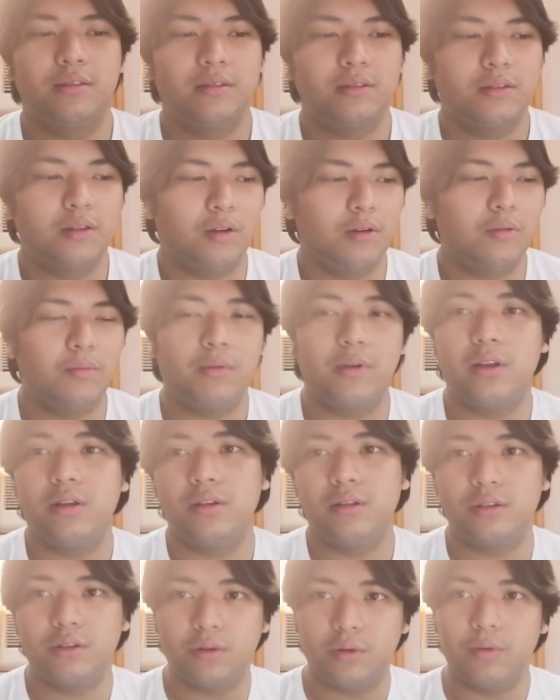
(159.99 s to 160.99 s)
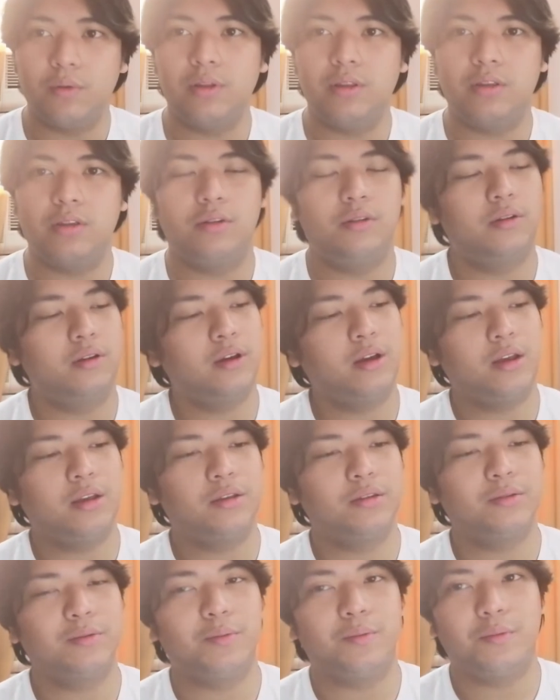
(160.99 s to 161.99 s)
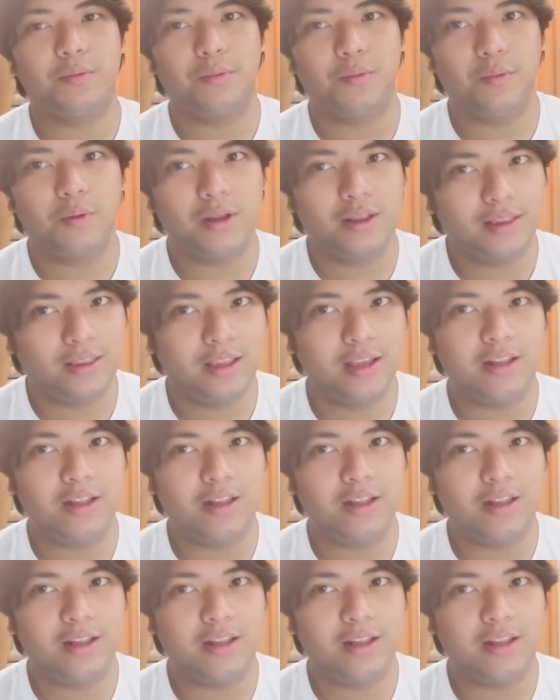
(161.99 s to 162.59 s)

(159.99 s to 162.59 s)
So I'm gonna show it to you guys what